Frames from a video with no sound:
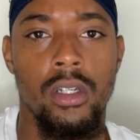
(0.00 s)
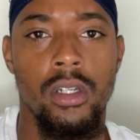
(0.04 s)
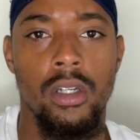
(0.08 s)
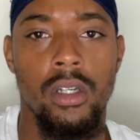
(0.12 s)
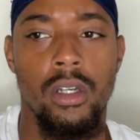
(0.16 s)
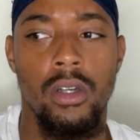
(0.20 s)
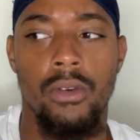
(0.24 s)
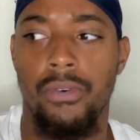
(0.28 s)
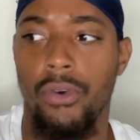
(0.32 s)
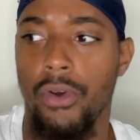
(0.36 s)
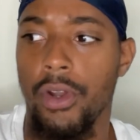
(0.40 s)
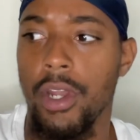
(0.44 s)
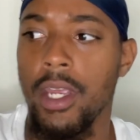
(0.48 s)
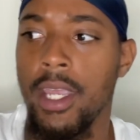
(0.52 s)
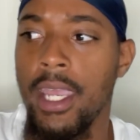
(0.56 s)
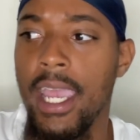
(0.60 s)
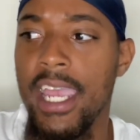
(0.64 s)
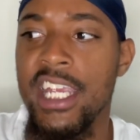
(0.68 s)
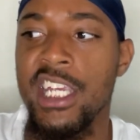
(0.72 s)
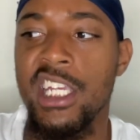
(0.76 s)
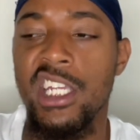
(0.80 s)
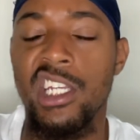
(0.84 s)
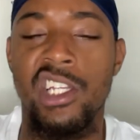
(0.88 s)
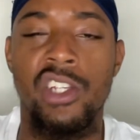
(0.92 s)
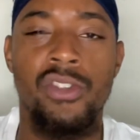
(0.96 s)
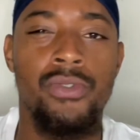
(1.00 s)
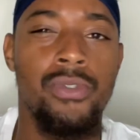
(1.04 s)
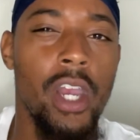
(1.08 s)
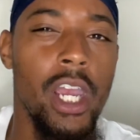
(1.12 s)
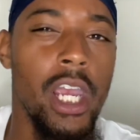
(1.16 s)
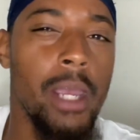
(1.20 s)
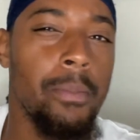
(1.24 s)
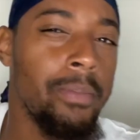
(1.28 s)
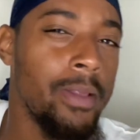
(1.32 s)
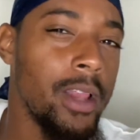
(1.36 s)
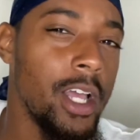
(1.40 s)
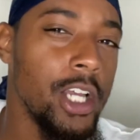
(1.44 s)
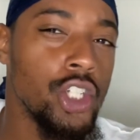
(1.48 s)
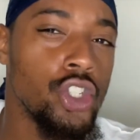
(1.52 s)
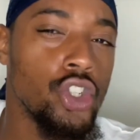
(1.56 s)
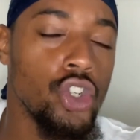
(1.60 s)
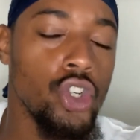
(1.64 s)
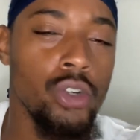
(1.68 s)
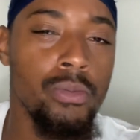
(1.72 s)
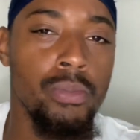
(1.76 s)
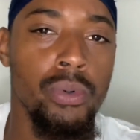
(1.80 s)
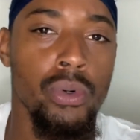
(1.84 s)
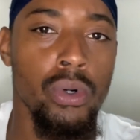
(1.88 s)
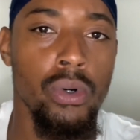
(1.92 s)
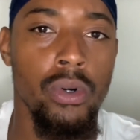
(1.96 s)
Fornication is very
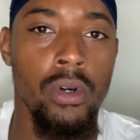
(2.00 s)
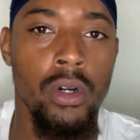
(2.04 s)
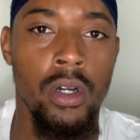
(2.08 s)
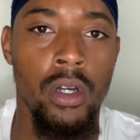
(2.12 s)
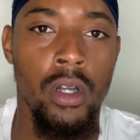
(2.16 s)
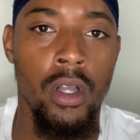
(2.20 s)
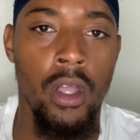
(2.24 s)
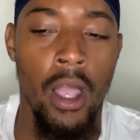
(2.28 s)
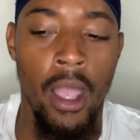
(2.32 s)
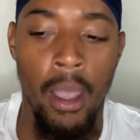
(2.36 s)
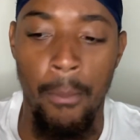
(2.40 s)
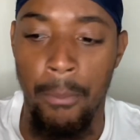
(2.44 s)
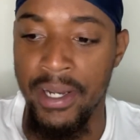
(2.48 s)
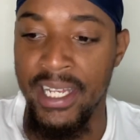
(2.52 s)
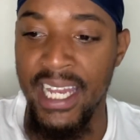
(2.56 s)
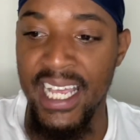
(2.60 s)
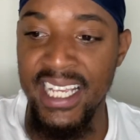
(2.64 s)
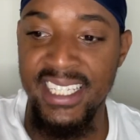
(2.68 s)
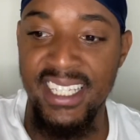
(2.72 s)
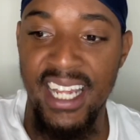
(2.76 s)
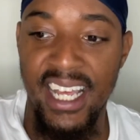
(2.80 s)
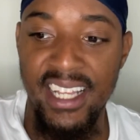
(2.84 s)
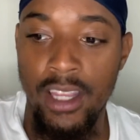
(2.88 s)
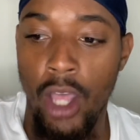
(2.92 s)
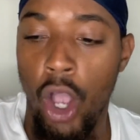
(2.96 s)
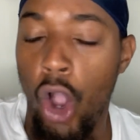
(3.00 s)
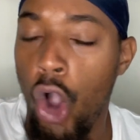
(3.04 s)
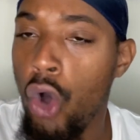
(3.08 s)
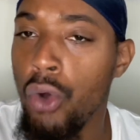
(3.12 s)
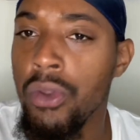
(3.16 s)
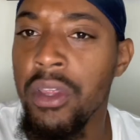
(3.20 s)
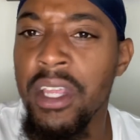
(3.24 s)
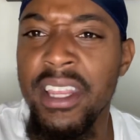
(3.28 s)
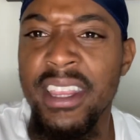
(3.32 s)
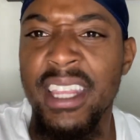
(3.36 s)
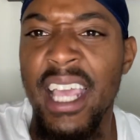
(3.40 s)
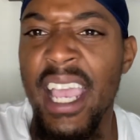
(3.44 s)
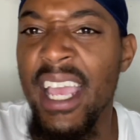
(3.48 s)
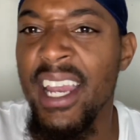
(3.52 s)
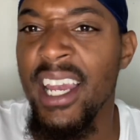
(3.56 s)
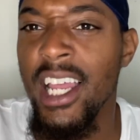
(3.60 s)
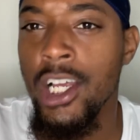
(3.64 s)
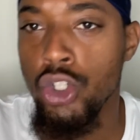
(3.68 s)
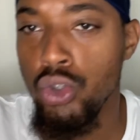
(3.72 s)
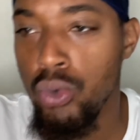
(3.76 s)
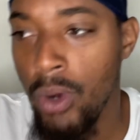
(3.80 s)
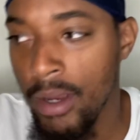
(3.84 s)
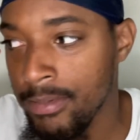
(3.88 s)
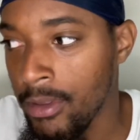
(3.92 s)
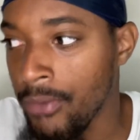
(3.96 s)
pleasurable, but that's not the only thing that
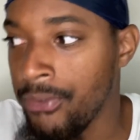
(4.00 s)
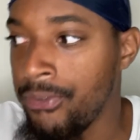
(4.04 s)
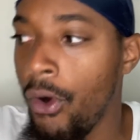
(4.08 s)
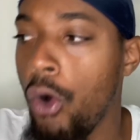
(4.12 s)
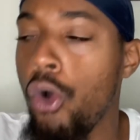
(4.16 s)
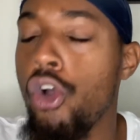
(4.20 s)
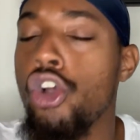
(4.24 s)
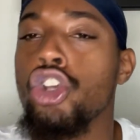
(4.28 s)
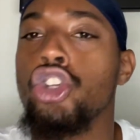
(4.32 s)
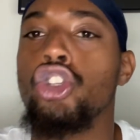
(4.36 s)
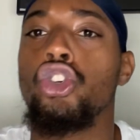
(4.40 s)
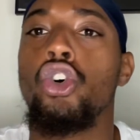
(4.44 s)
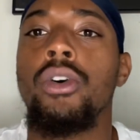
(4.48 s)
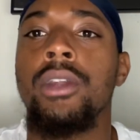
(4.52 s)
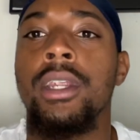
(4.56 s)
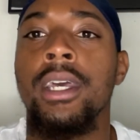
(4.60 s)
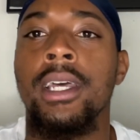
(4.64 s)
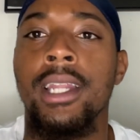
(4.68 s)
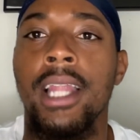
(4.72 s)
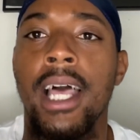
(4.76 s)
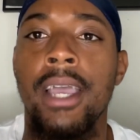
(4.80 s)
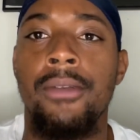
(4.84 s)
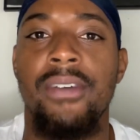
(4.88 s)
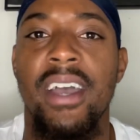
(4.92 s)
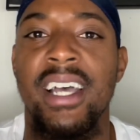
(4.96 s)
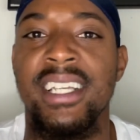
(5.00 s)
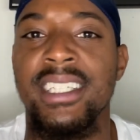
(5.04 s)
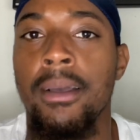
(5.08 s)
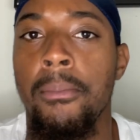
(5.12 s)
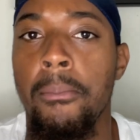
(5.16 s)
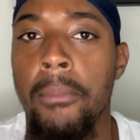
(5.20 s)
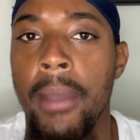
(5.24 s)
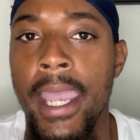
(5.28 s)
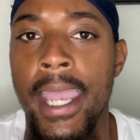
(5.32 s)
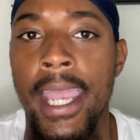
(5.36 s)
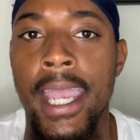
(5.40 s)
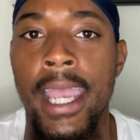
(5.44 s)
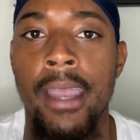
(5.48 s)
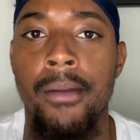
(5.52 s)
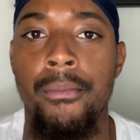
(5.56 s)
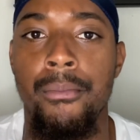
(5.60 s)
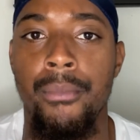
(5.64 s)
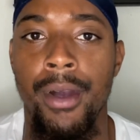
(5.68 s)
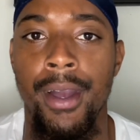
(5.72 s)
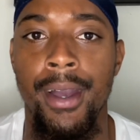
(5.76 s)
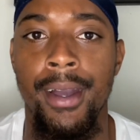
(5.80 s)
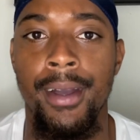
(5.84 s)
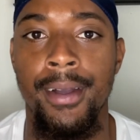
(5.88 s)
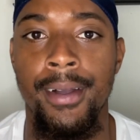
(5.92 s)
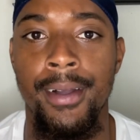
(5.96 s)
you have to focus on in life as a man,
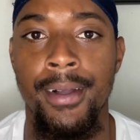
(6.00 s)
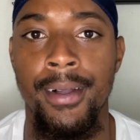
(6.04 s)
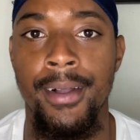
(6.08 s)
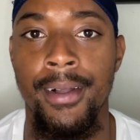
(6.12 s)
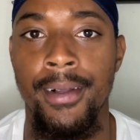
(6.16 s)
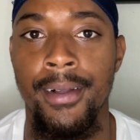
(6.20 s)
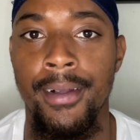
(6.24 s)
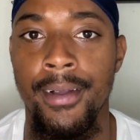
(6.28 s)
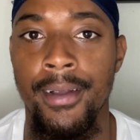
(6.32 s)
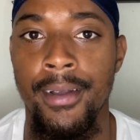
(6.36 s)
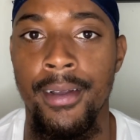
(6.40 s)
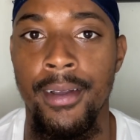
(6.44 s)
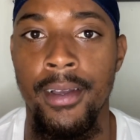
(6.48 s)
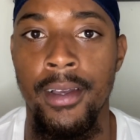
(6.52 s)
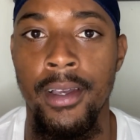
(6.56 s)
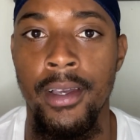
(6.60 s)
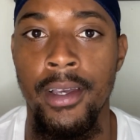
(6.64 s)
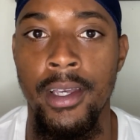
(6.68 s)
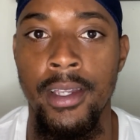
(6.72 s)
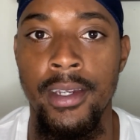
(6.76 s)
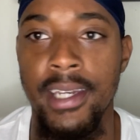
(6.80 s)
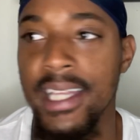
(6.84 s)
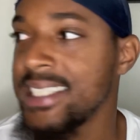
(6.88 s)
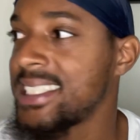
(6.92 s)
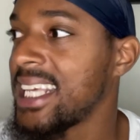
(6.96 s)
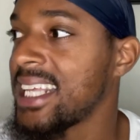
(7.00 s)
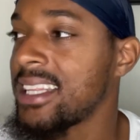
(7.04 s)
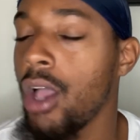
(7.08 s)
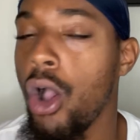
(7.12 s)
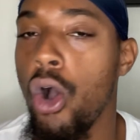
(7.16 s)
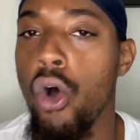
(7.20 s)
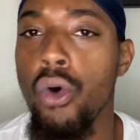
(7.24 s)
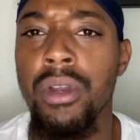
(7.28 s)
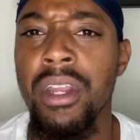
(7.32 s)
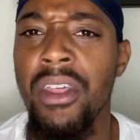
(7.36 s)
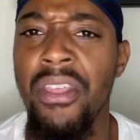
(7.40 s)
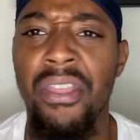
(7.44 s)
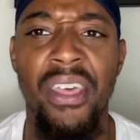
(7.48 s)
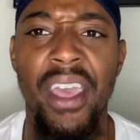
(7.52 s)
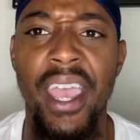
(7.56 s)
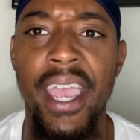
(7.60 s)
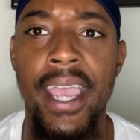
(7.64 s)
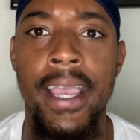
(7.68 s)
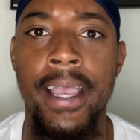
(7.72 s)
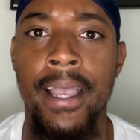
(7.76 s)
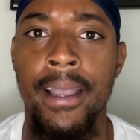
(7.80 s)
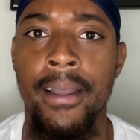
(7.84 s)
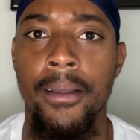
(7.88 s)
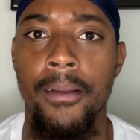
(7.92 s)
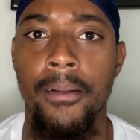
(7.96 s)
bruh. That's not the only
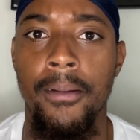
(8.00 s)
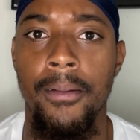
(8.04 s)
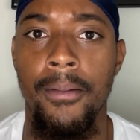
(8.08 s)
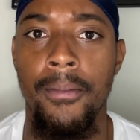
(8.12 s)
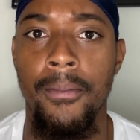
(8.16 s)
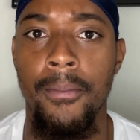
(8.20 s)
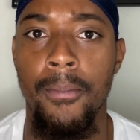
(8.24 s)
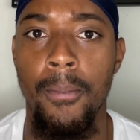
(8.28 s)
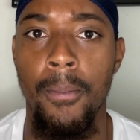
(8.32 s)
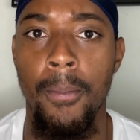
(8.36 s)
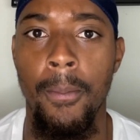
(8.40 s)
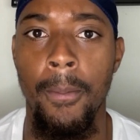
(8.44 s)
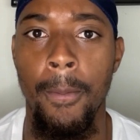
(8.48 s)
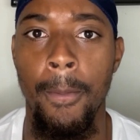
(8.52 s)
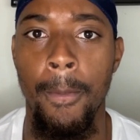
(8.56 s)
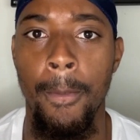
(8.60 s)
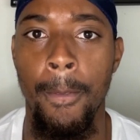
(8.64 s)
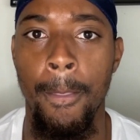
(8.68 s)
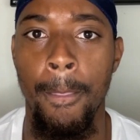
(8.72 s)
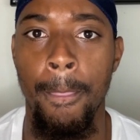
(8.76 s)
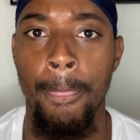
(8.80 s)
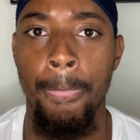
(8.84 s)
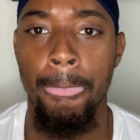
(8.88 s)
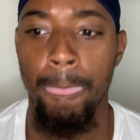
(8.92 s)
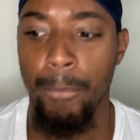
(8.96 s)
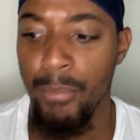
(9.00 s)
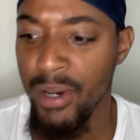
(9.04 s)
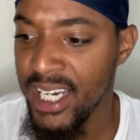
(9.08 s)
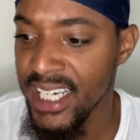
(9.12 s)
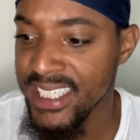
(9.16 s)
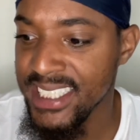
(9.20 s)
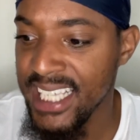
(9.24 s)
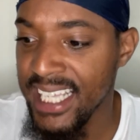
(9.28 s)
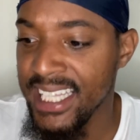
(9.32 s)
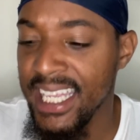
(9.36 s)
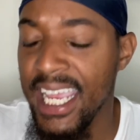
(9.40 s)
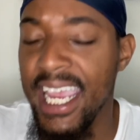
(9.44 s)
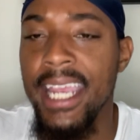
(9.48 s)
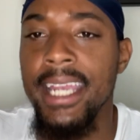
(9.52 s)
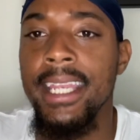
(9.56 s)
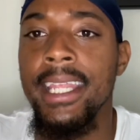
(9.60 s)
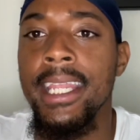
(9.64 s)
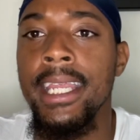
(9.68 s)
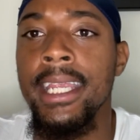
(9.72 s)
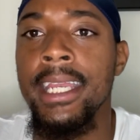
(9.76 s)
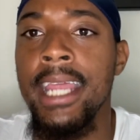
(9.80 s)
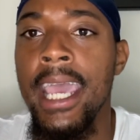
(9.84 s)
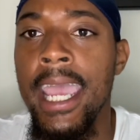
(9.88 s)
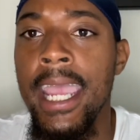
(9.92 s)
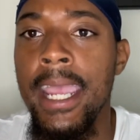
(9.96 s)
thing. Because at the end of
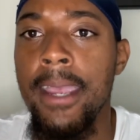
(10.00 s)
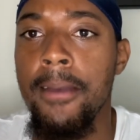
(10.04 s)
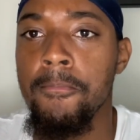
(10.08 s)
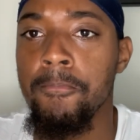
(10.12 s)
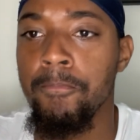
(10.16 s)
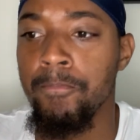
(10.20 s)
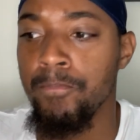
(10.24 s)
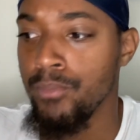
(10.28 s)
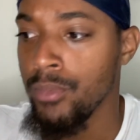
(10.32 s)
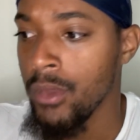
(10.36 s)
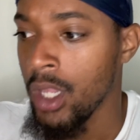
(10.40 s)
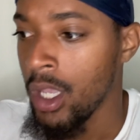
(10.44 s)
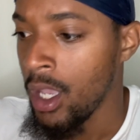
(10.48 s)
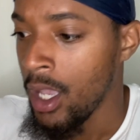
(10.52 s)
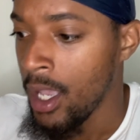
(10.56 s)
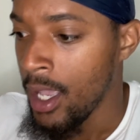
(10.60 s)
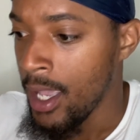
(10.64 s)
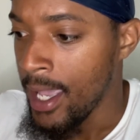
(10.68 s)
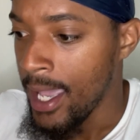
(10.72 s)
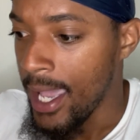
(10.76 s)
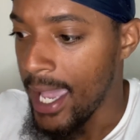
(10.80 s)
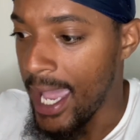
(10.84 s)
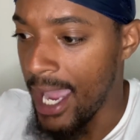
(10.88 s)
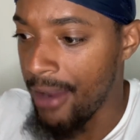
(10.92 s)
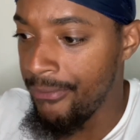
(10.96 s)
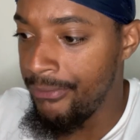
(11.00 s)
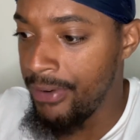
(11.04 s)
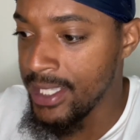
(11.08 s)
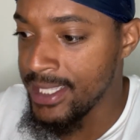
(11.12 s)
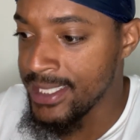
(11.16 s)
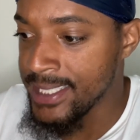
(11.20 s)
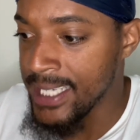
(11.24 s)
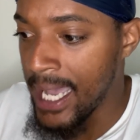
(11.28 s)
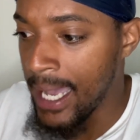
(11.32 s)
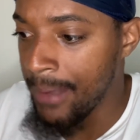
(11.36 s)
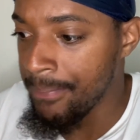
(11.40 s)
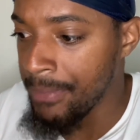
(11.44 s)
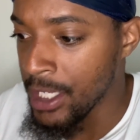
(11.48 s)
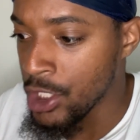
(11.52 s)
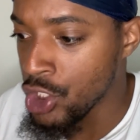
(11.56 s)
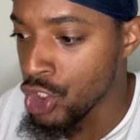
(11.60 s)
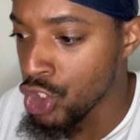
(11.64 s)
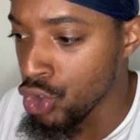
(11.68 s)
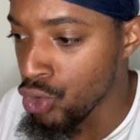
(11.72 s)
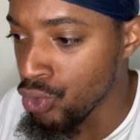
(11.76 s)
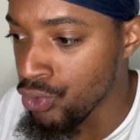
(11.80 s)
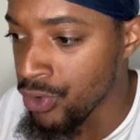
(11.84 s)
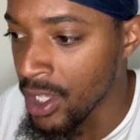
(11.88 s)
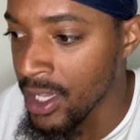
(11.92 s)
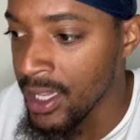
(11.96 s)
the day, every time that
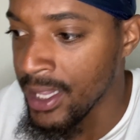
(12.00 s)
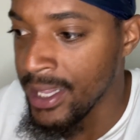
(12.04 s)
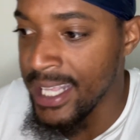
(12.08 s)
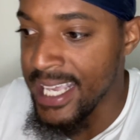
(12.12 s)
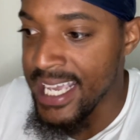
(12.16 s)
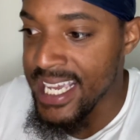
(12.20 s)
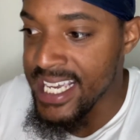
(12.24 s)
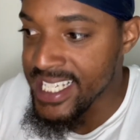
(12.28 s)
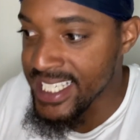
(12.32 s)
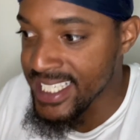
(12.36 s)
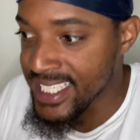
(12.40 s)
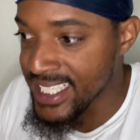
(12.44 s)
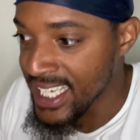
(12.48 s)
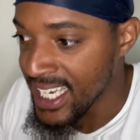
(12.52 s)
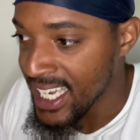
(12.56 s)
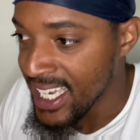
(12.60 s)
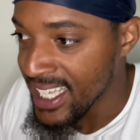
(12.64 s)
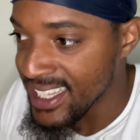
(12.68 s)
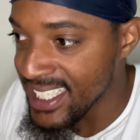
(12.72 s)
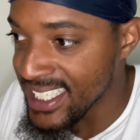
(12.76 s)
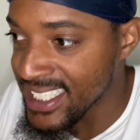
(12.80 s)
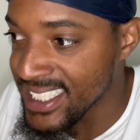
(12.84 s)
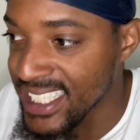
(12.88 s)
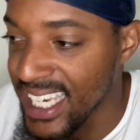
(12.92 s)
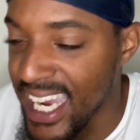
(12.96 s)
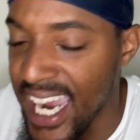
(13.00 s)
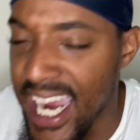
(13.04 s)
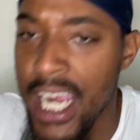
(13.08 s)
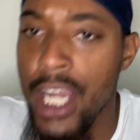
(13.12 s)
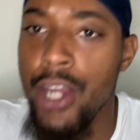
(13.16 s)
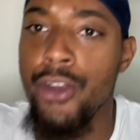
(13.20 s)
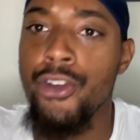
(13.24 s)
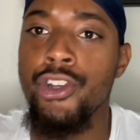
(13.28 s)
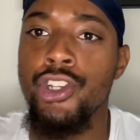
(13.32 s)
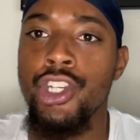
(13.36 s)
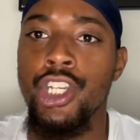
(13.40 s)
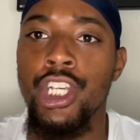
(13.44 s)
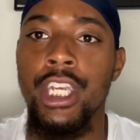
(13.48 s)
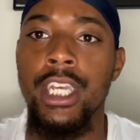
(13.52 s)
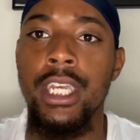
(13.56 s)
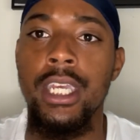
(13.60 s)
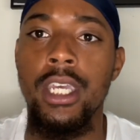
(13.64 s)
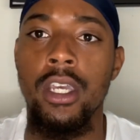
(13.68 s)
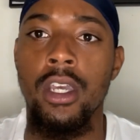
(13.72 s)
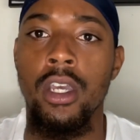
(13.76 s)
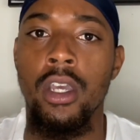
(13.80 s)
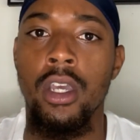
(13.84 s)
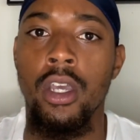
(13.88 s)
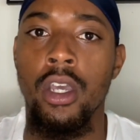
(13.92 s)
you release this energy,